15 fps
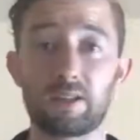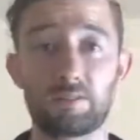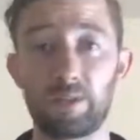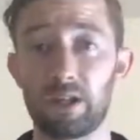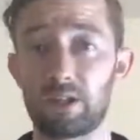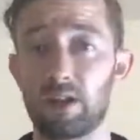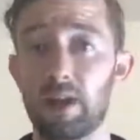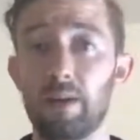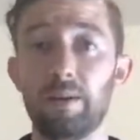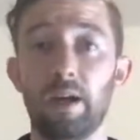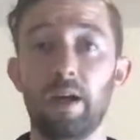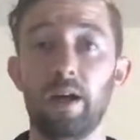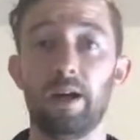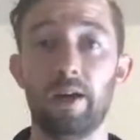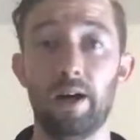Just be like, all right,
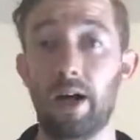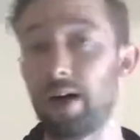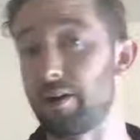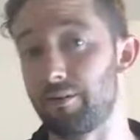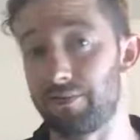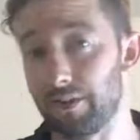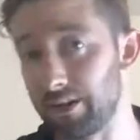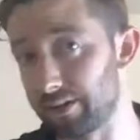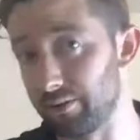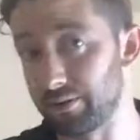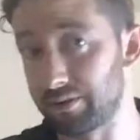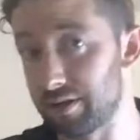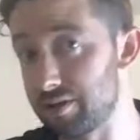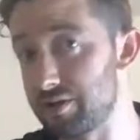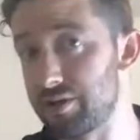I don't feel like going
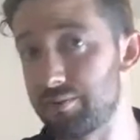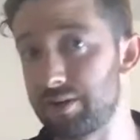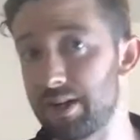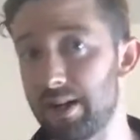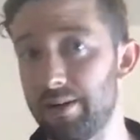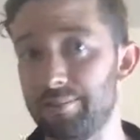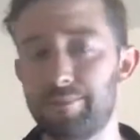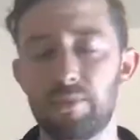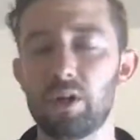to the gym today.